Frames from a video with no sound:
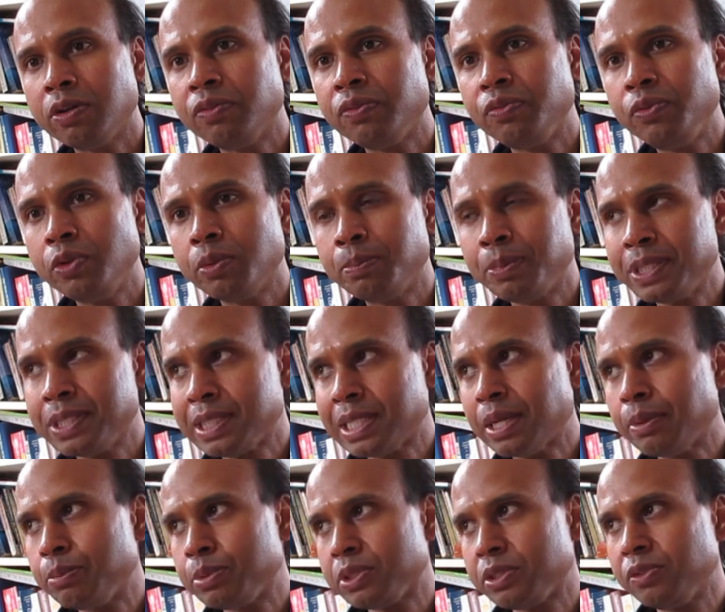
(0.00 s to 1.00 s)
of your
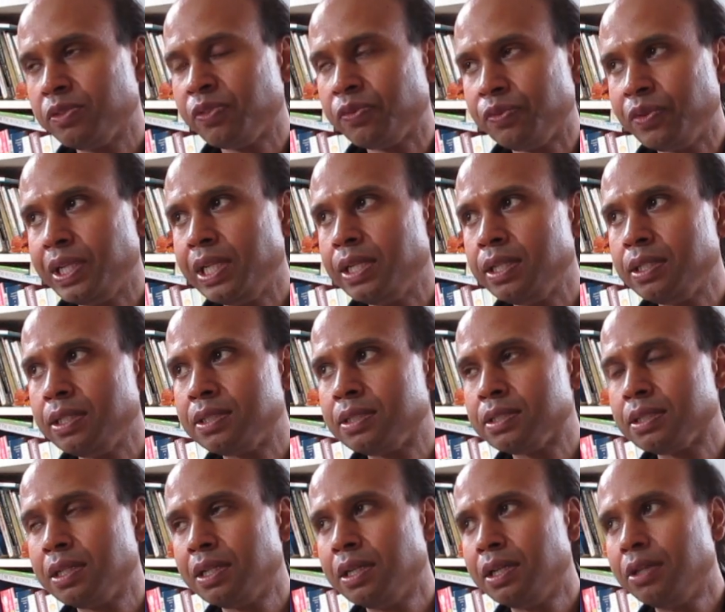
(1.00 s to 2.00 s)
perception of feelings
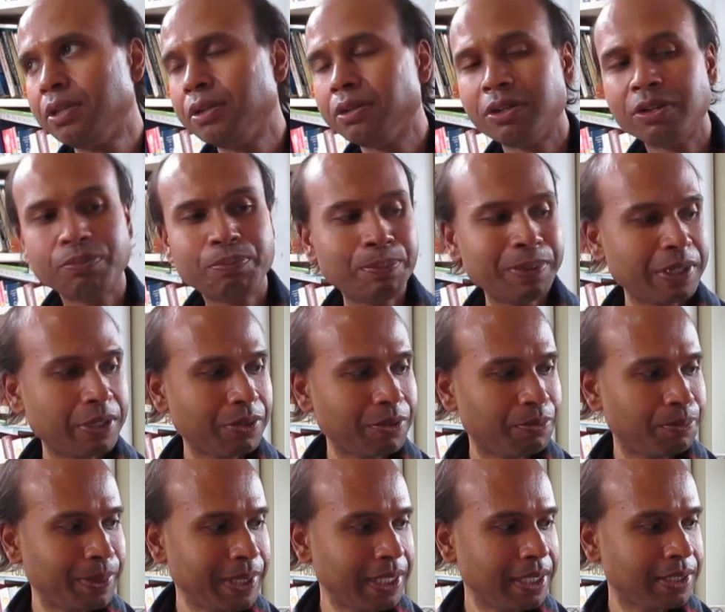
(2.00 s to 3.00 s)

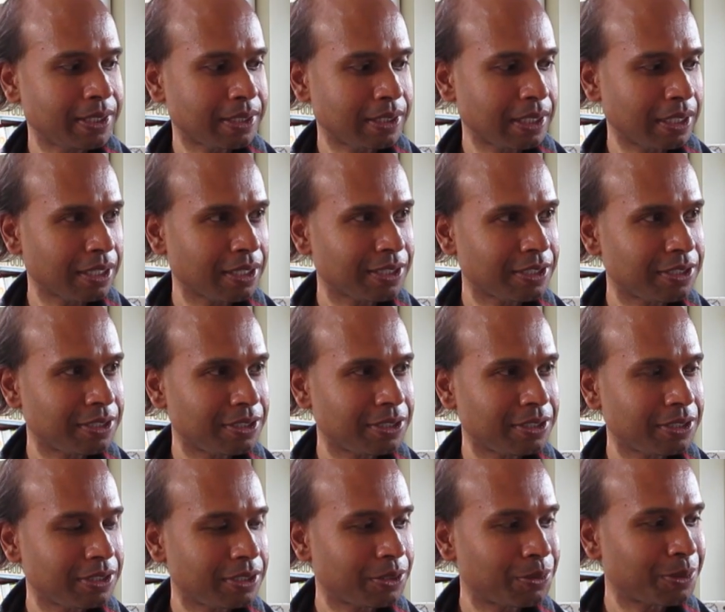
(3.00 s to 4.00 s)
being stuck,
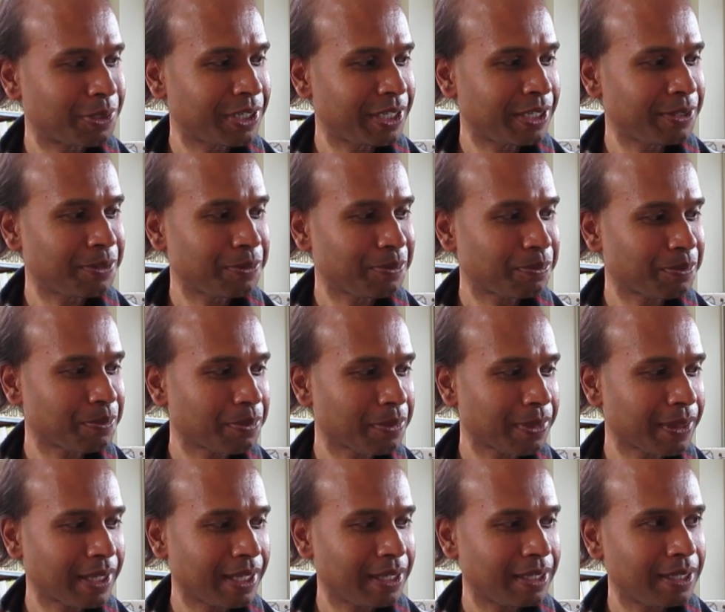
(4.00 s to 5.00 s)
don't worry.
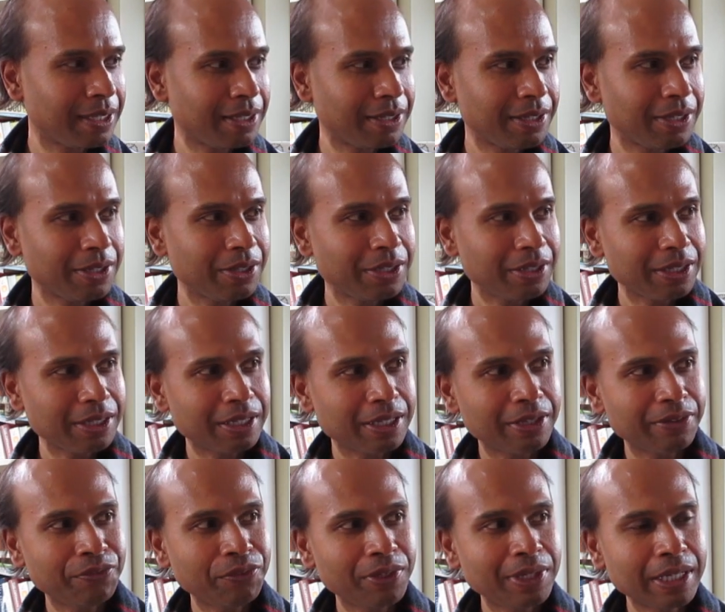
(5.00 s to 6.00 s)
Uh,
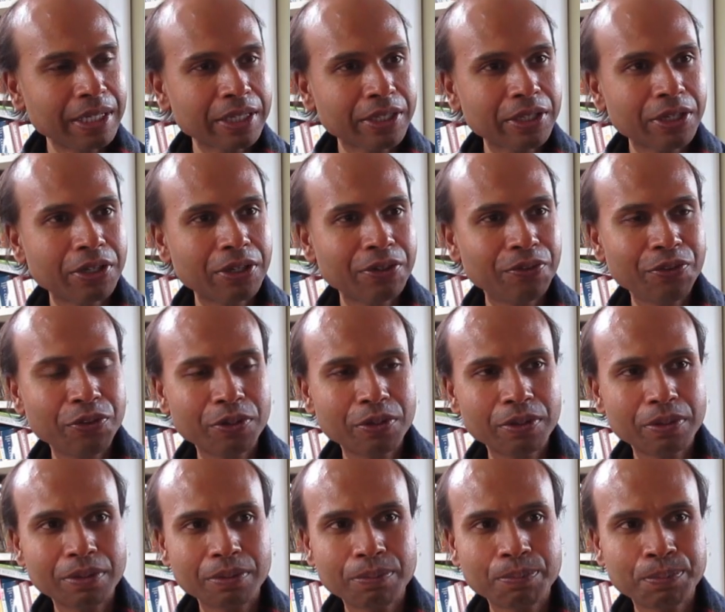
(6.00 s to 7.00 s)
if you let go of
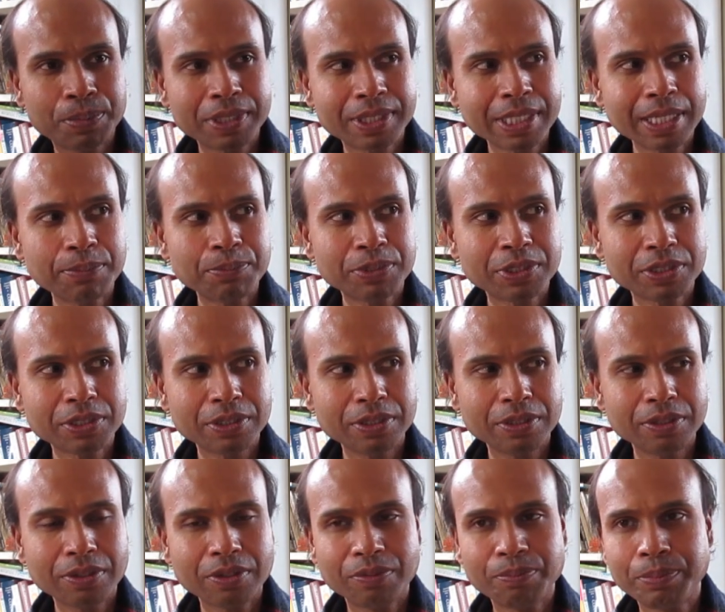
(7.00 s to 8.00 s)
your
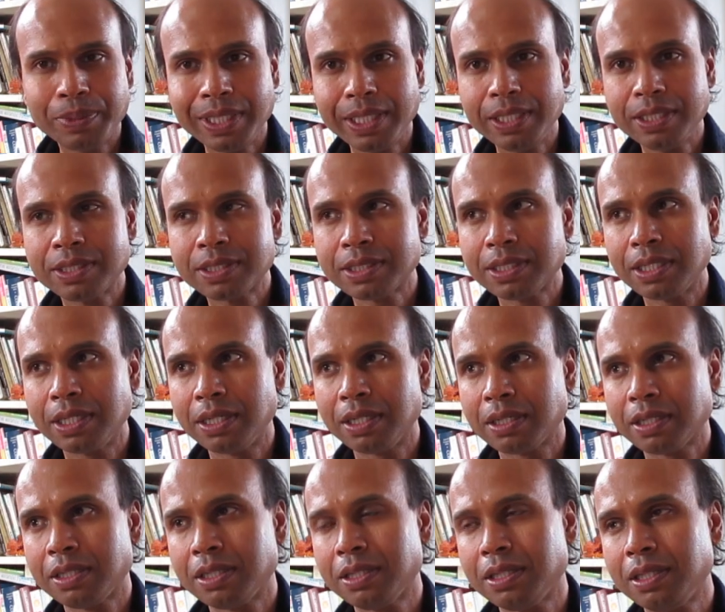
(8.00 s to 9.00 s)
perception of being stuck,
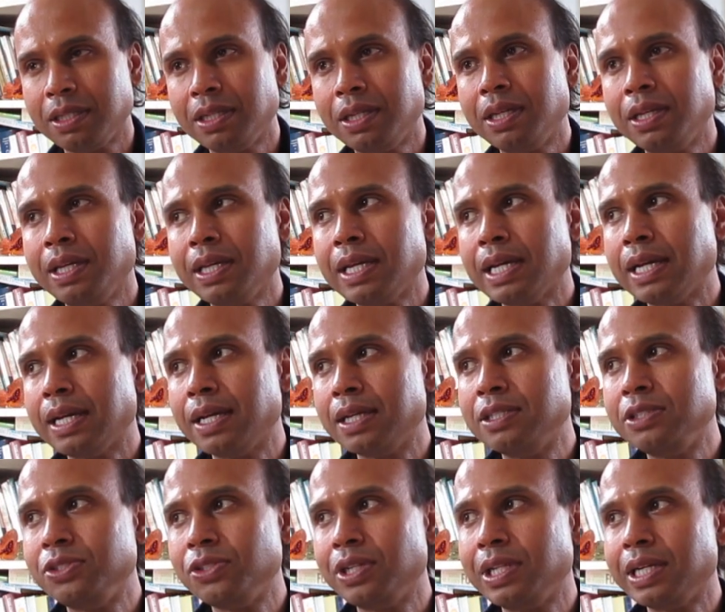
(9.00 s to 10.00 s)

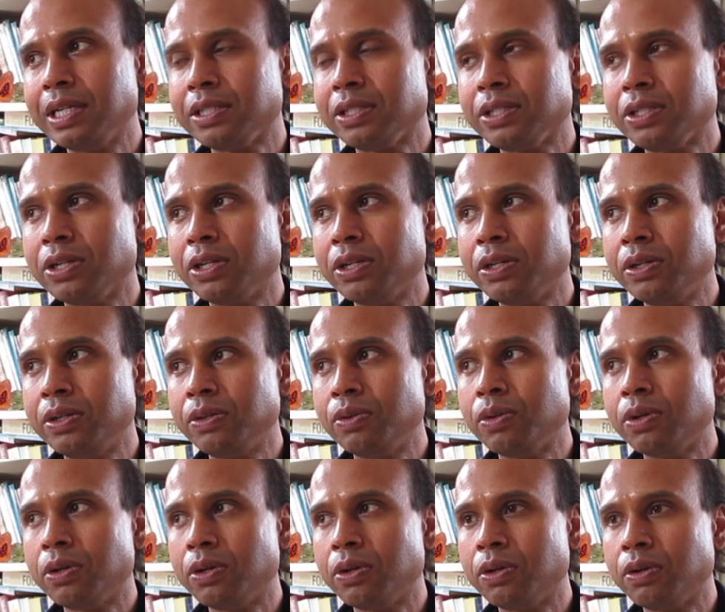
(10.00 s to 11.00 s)
and you let
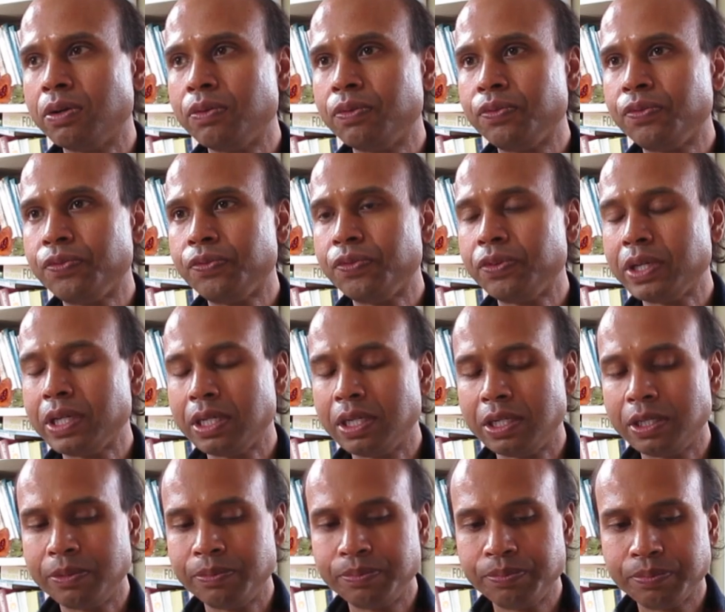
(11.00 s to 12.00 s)
go of
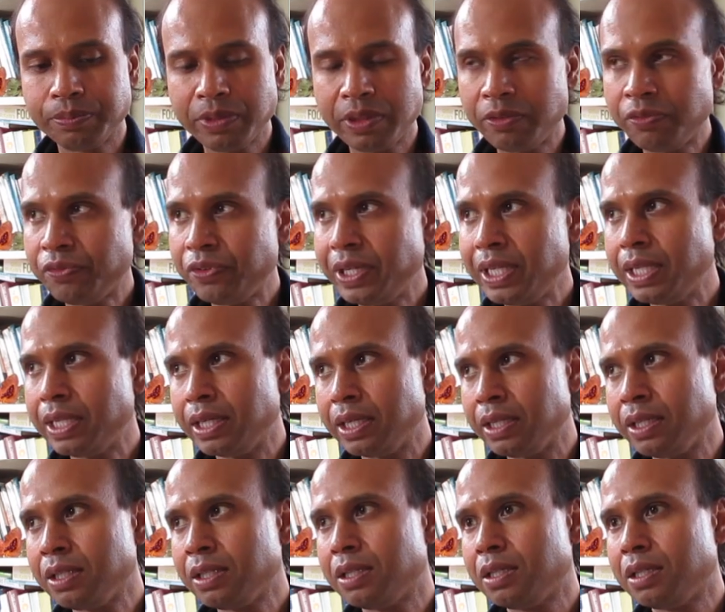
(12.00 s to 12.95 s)
um, the feeling,